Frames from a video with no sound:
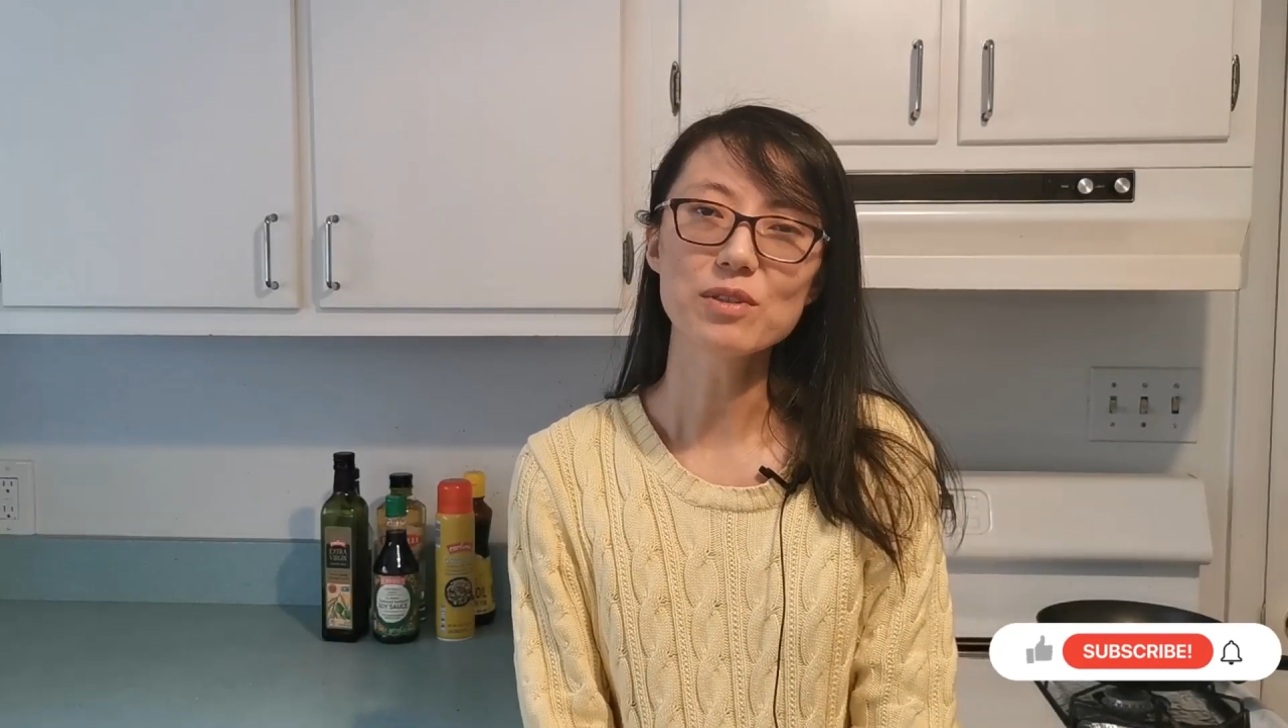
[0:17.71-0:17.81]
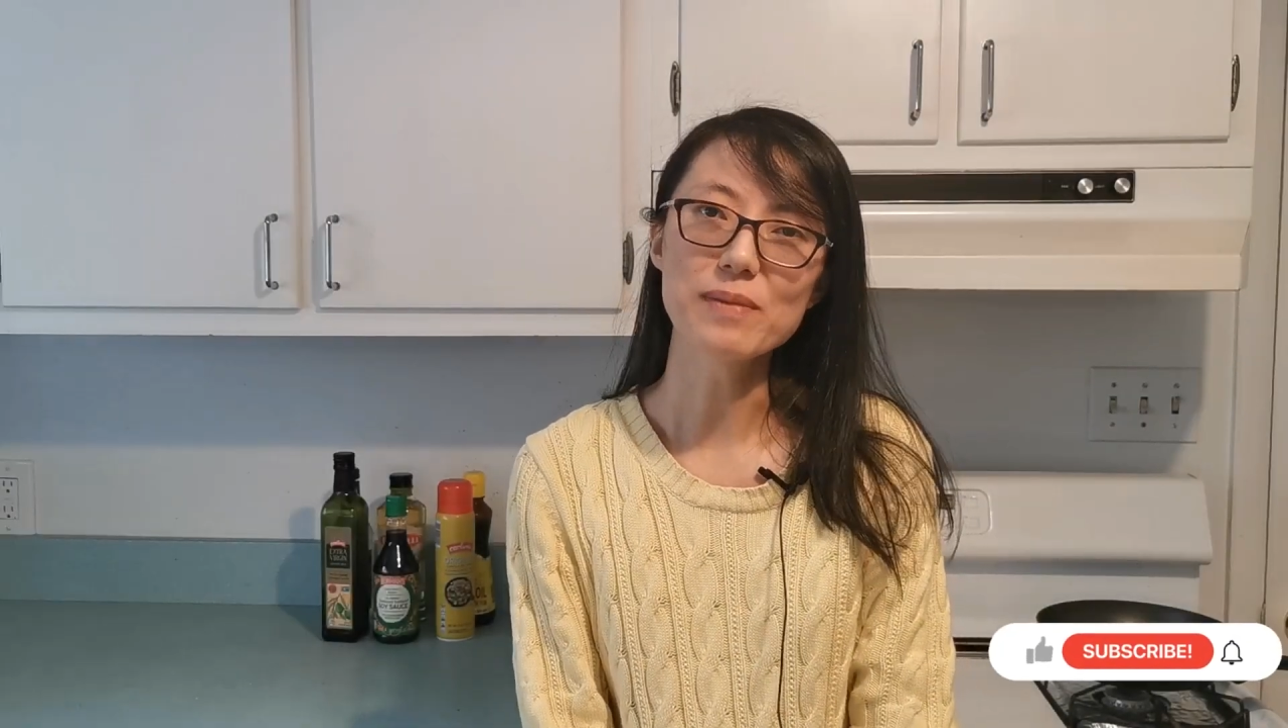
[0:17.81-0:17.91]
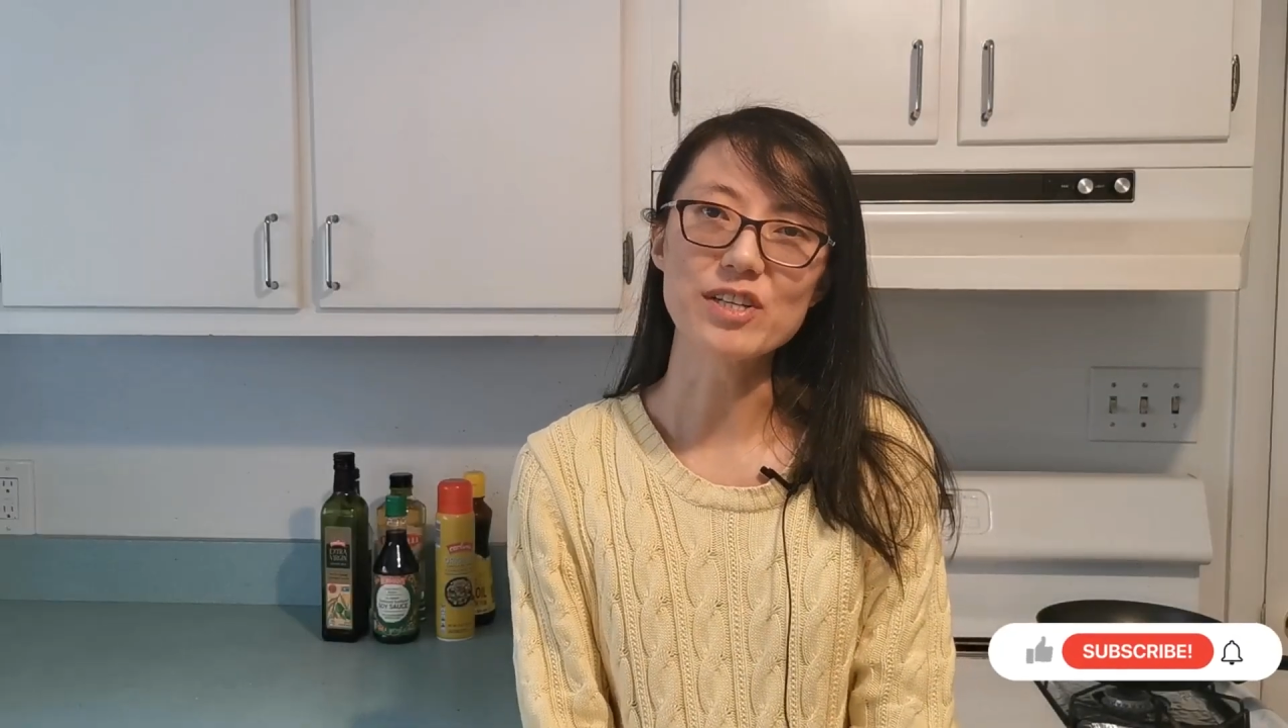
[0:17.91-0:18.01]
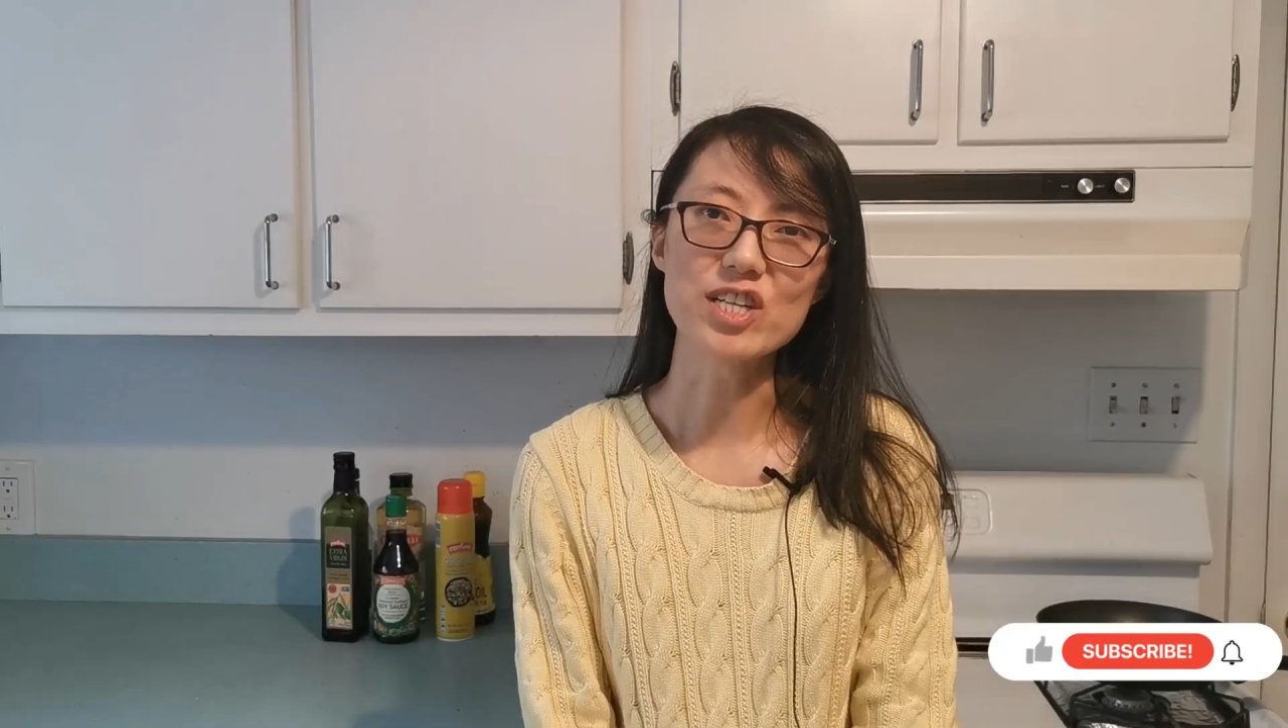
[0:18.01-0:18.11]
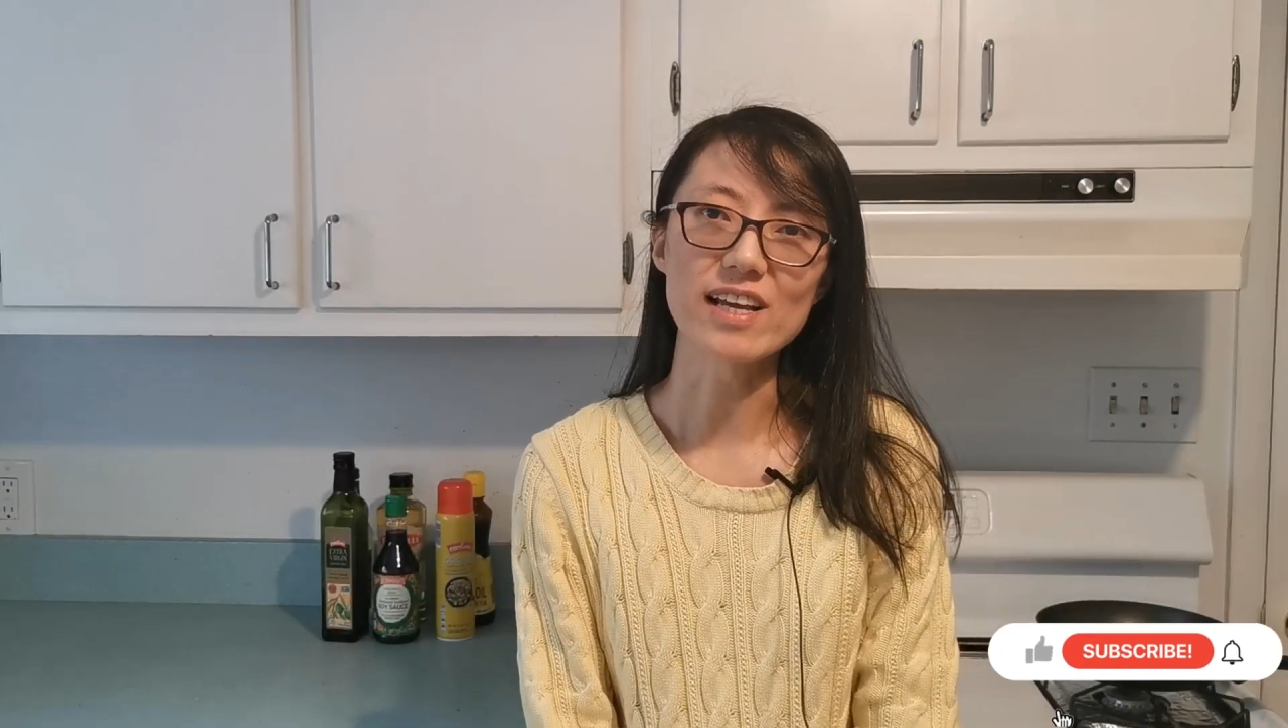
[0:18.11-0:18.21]
to
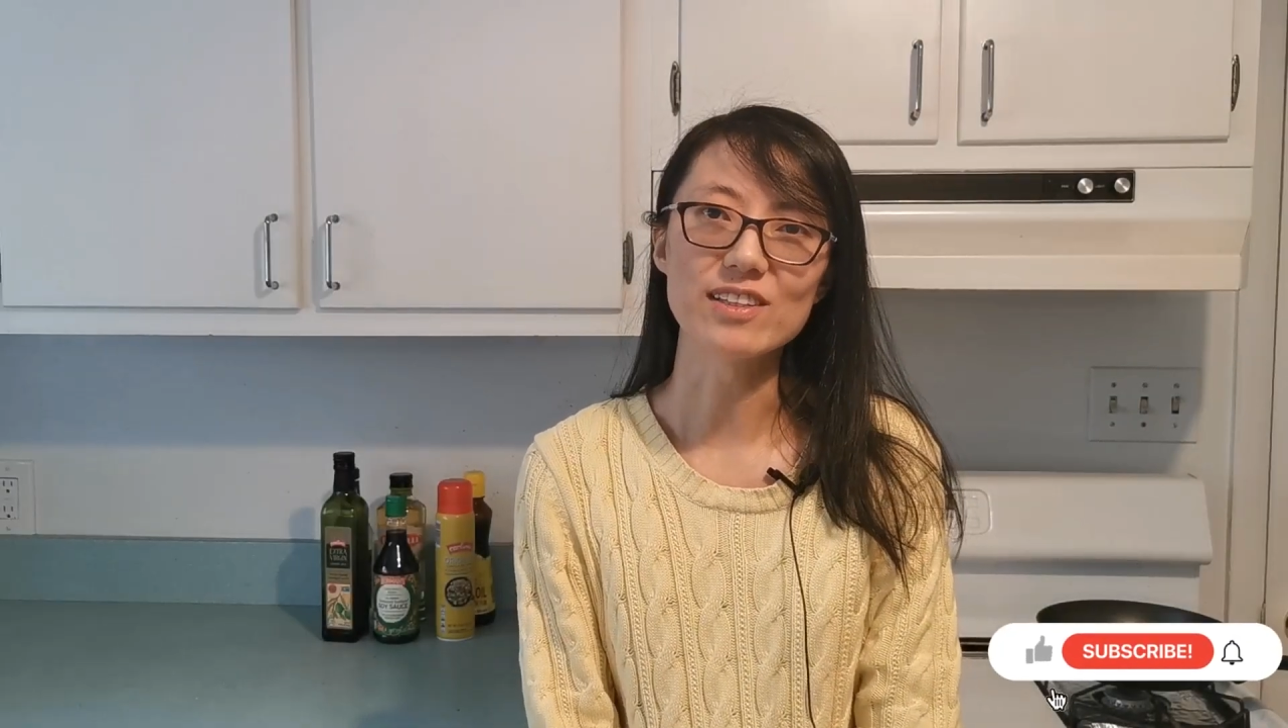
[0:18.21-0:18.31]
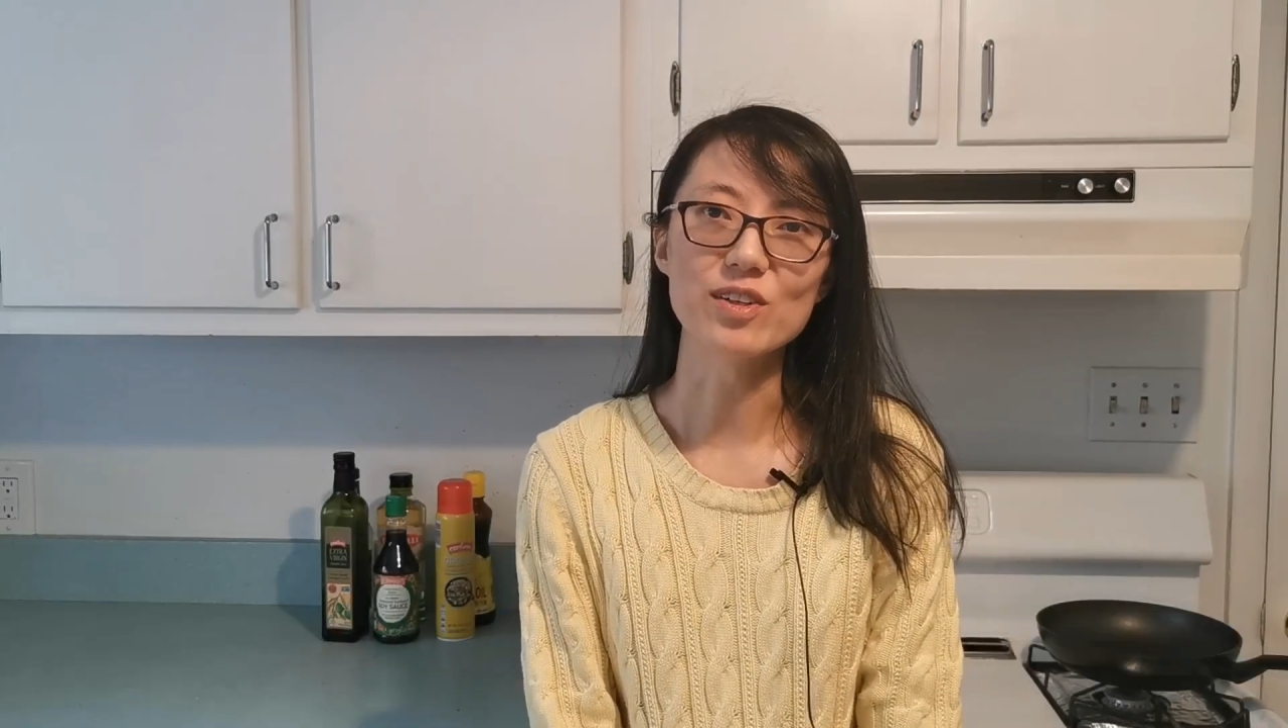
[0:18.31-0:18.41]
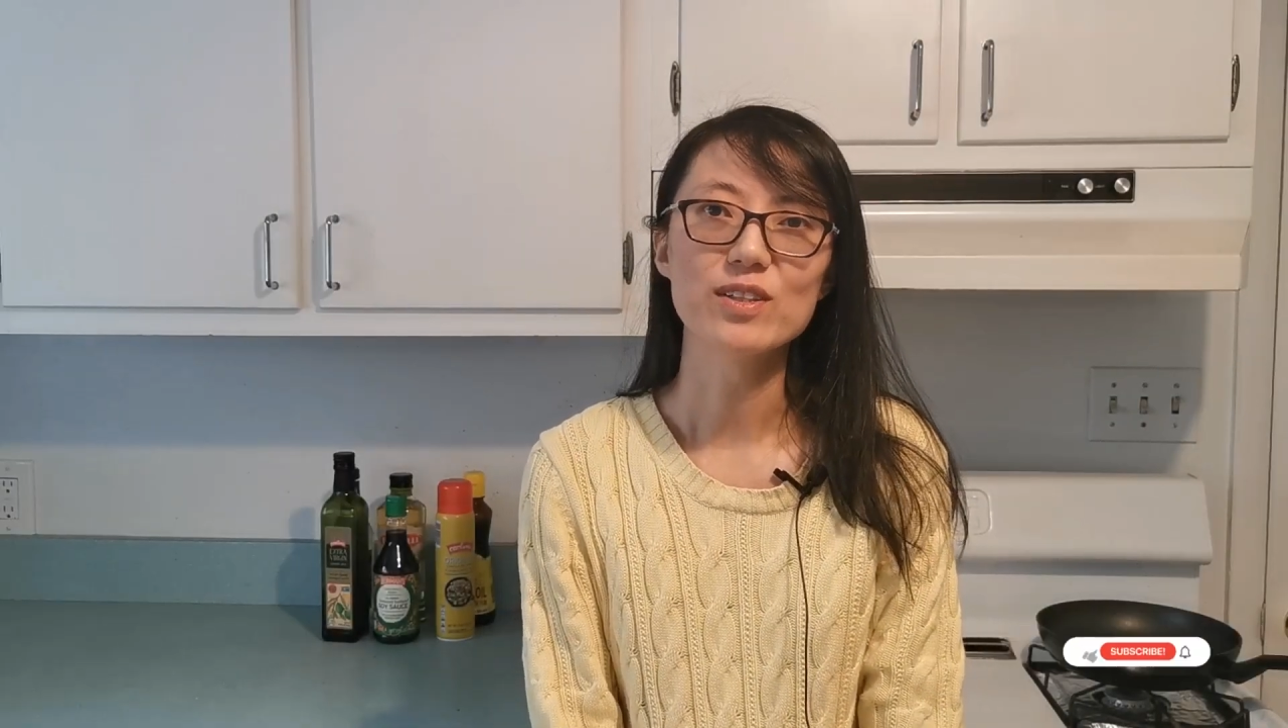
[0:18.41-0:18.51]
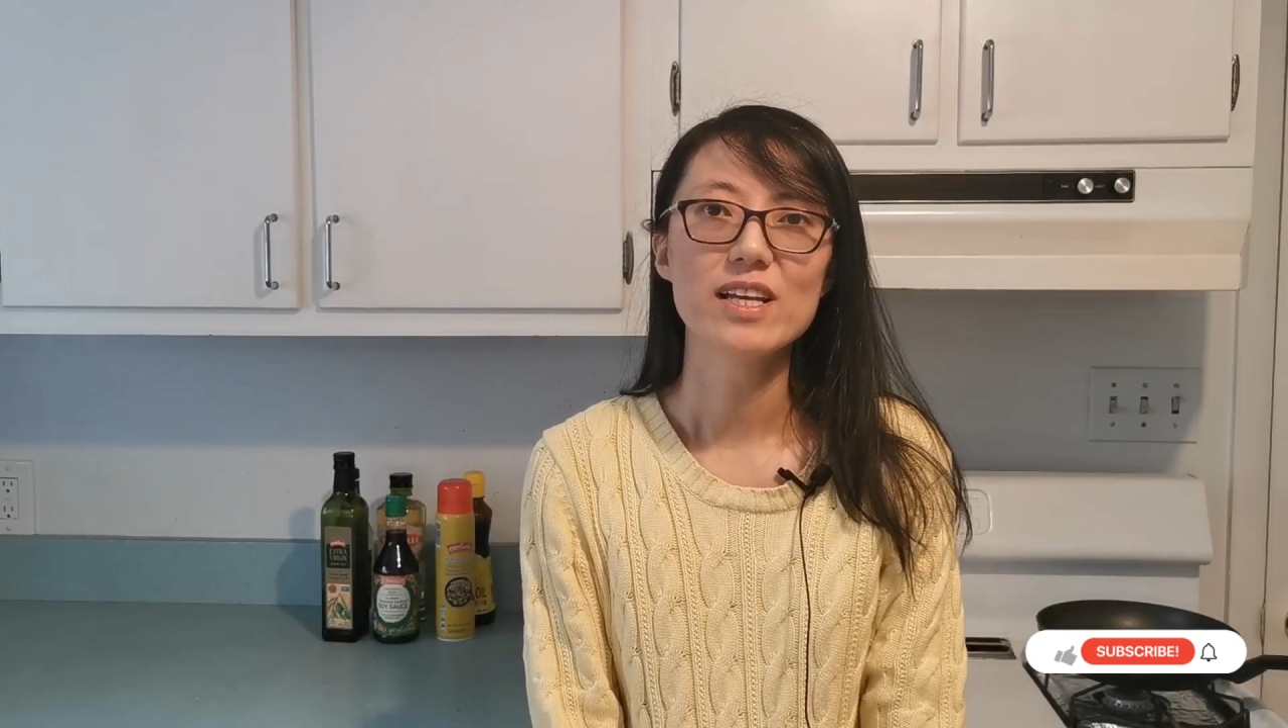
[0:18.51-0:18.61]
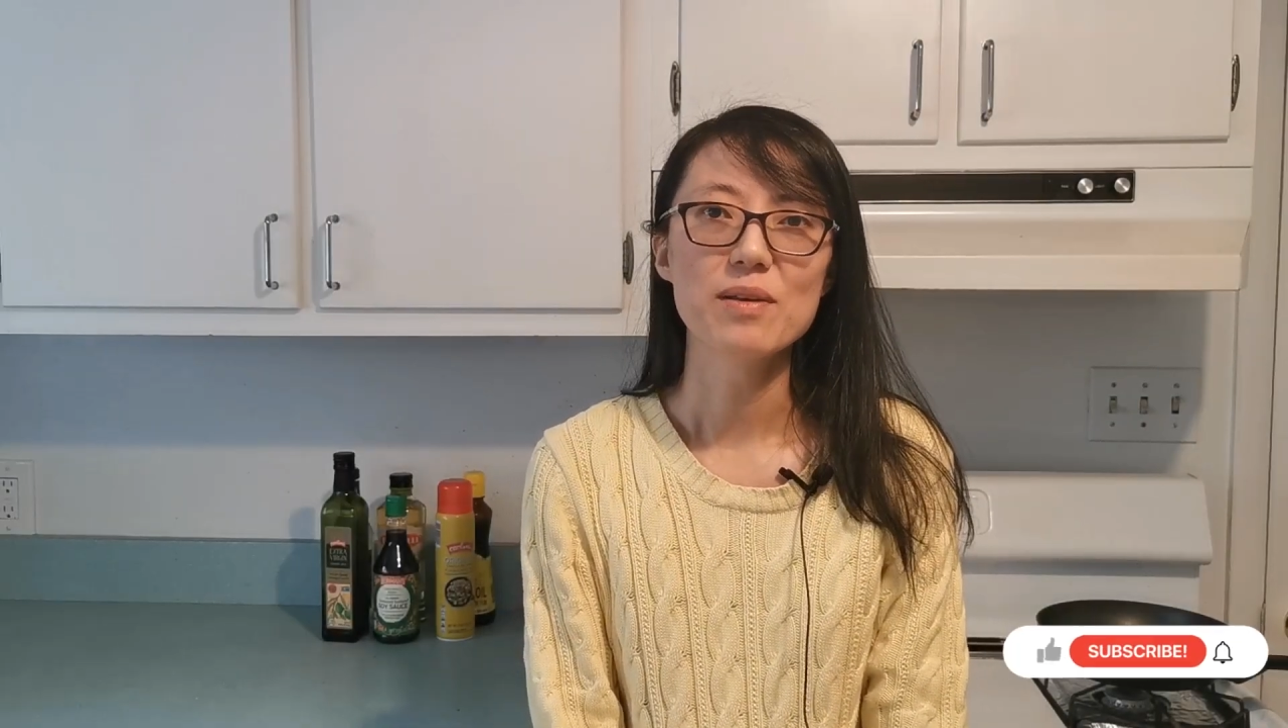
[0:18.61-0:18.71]
my channel.